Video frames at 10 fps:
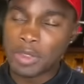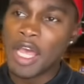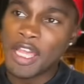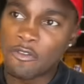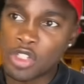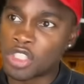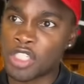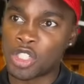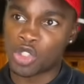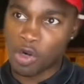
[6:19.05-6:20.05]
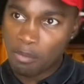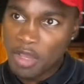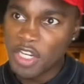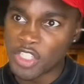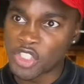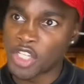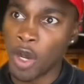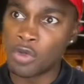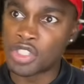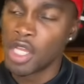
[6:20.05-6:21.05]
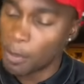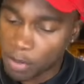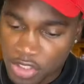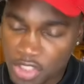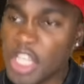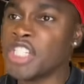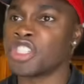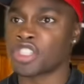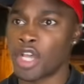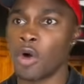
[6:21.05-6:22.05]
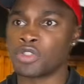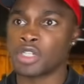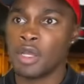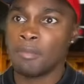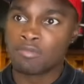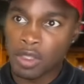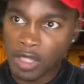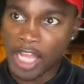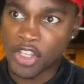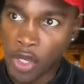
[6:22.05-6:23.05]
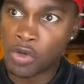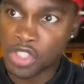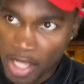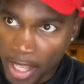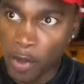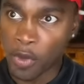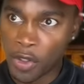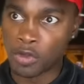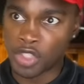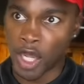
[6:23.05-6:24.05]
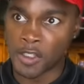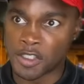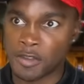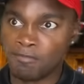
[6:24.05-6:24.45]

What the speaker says: playing for such a tremendous coach, prestigious coach, like Coach Ariel Johnson?